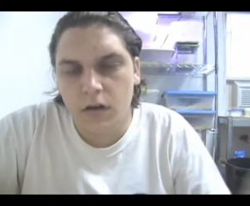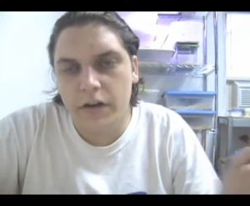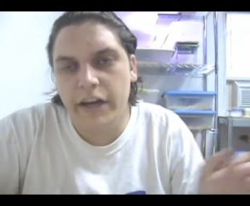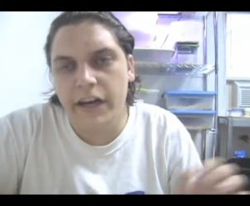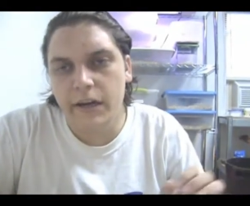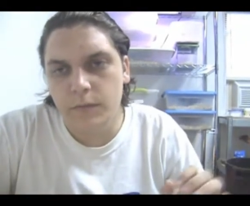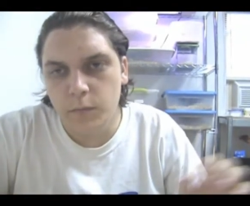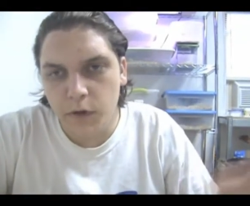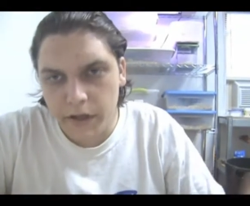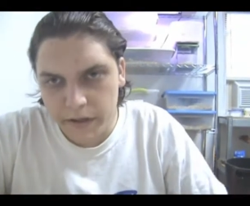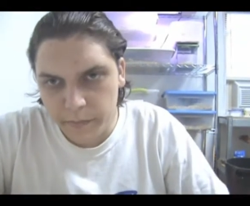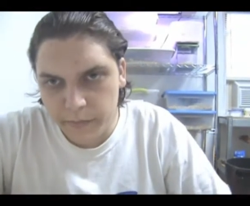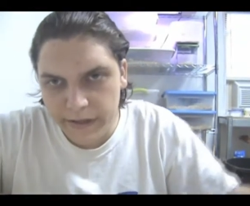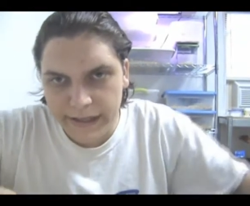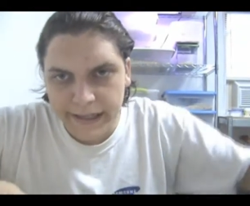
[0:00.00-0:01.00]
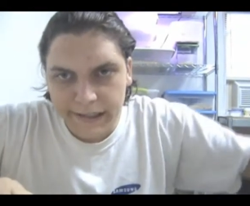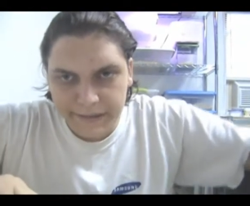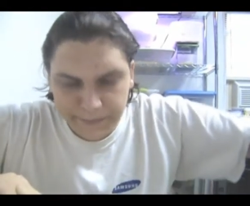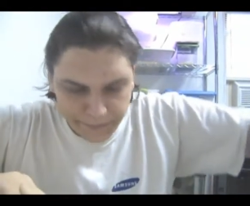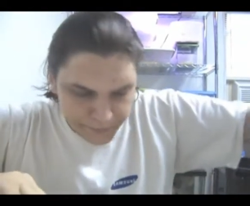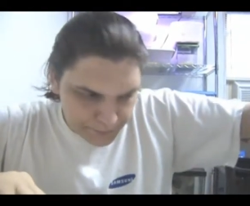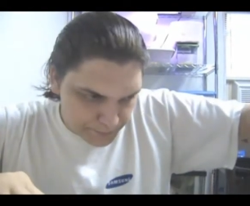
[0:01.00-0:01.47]
Okay, welcome back.
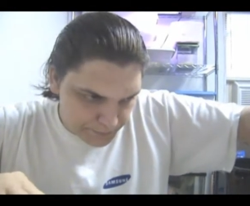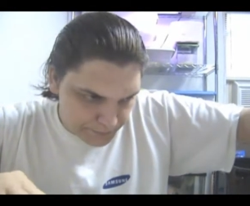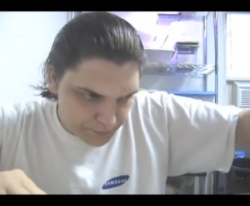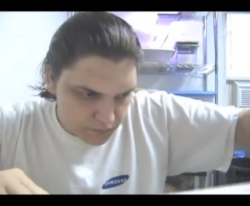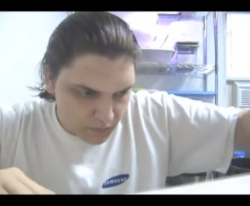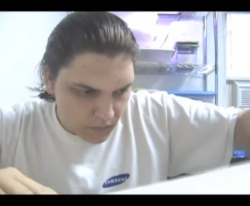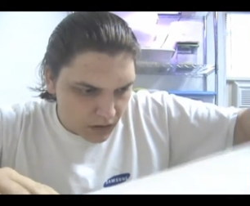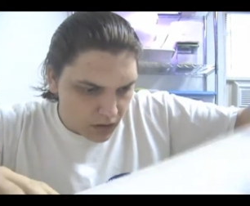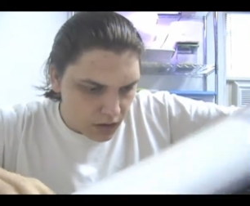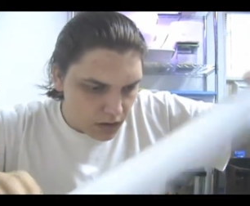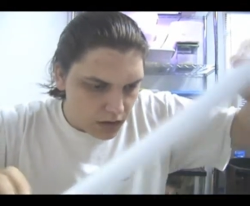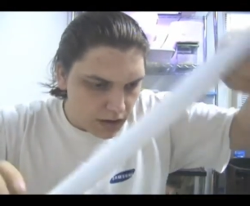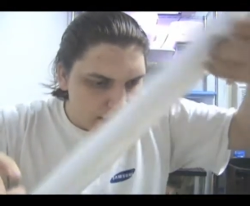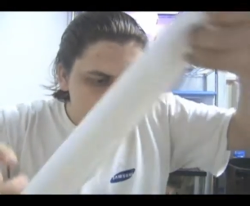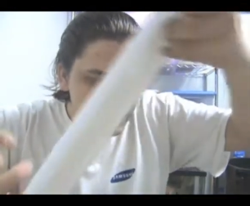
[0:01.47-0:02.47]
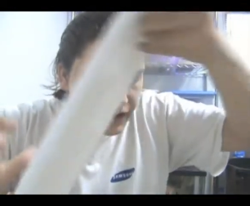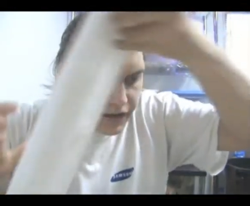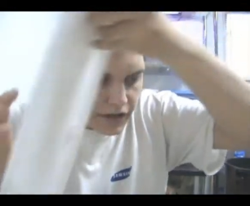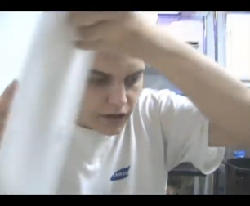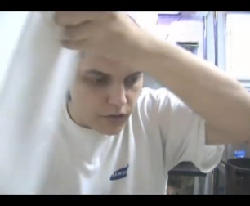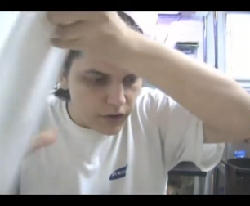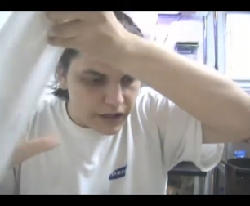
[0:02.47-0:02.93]
I had to
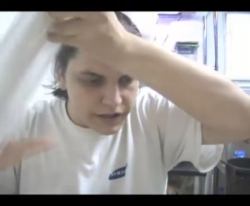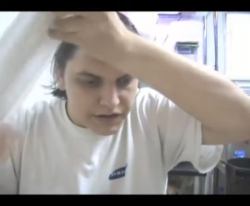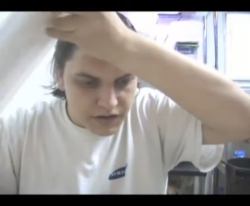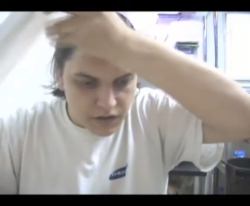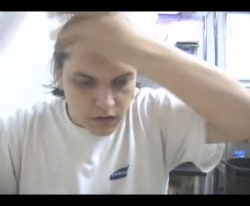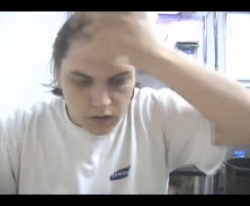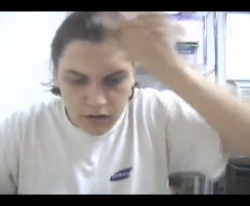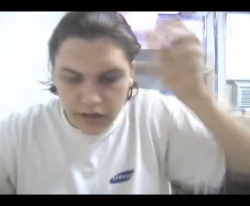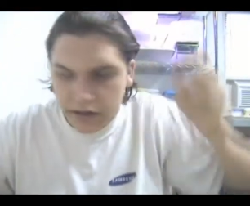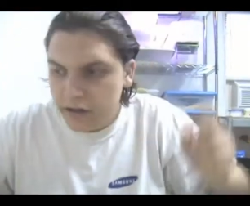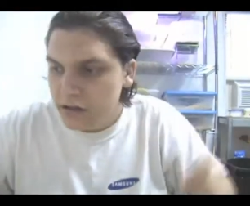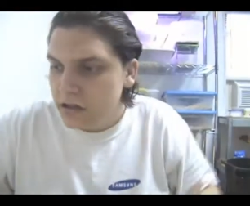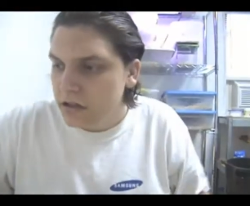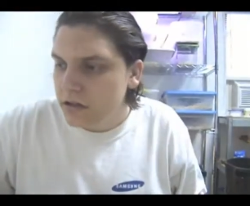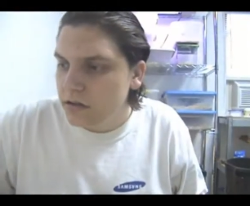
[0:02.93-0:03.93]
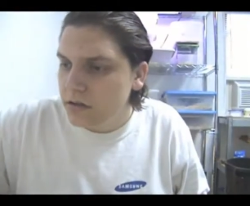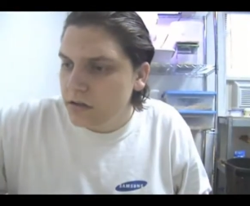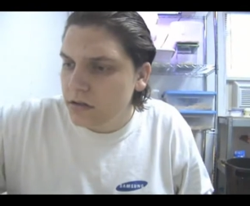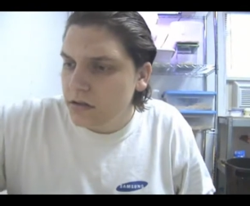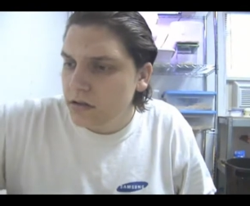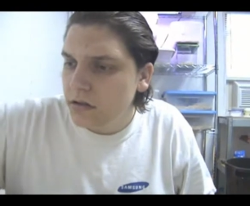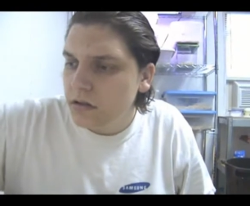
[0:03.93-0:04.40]
go next door and
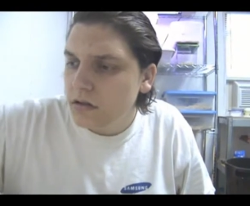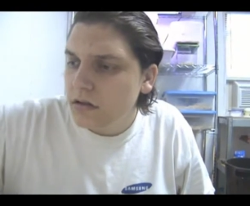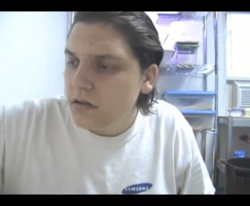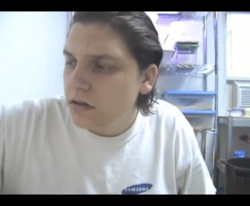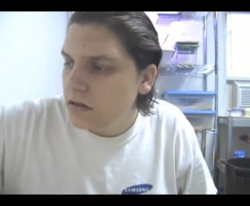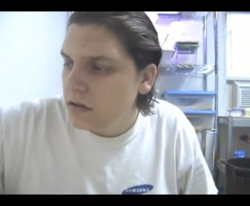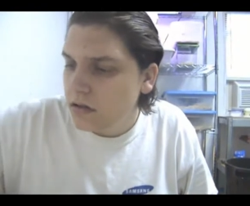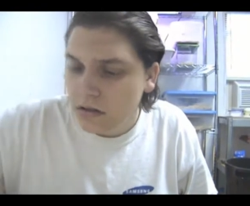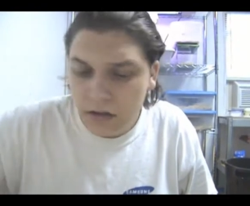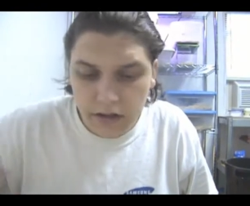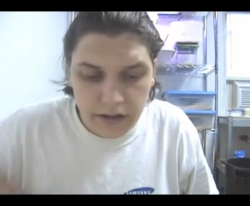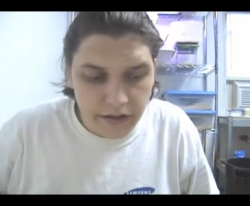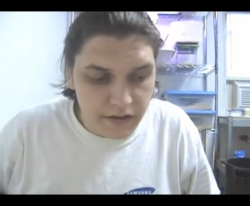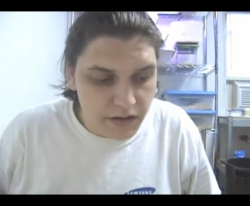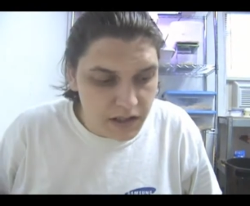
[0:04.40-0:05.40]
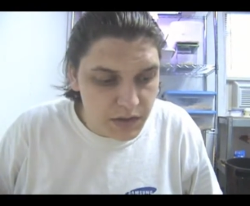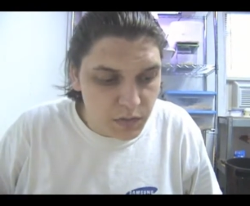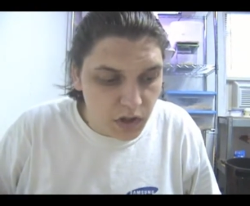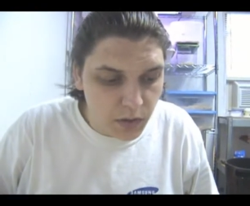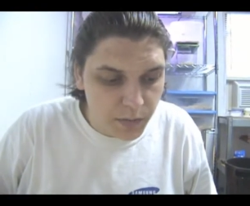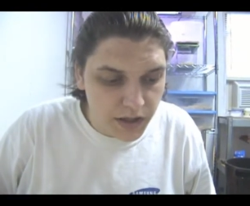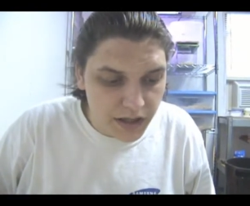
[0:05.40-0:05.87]
uh, get this
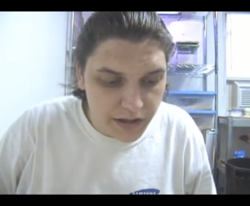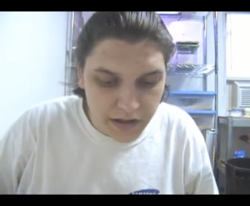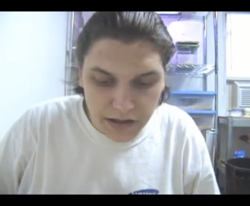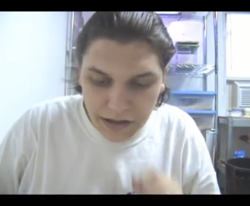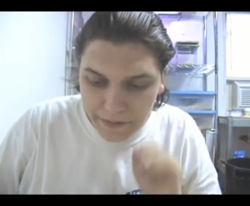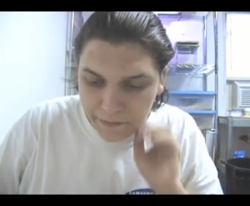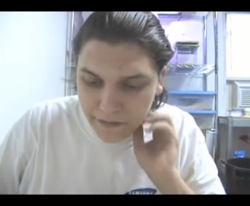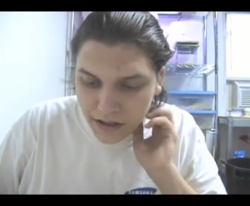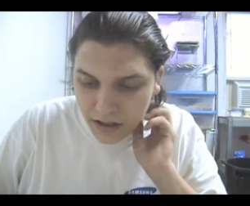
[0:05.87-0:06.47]
ball python.